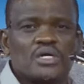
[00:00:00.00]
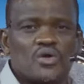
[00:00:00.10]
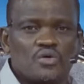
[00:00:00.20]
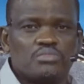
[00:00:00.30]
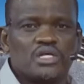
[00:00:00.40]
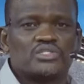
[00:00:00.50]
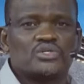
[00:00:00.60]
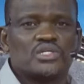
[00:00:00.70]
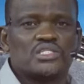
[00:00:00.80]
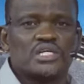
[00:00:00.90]
God bless
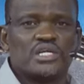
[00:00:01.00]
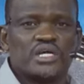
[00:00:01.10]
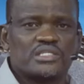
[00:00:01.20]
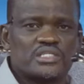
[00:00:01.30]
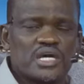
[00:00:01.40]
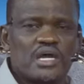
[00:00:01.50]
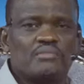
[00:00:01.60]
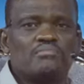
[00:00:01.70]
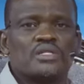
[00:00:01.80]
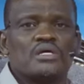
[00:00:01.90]
you. Until next
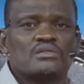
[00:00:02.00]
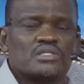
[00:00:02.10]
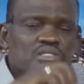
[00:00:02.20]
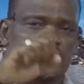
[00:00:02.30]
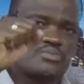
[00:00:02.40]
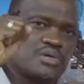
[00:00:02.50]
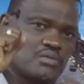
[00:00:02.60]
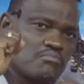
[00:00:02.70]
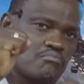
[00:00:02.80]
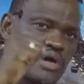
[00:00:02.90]
time, this has
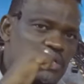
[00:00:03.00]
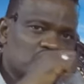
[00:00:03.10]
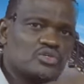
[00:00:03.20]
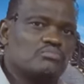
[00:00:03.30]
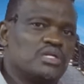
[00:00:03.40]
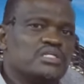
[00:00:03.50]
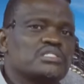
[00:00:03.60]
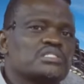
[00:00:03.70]
been Marital Bliss.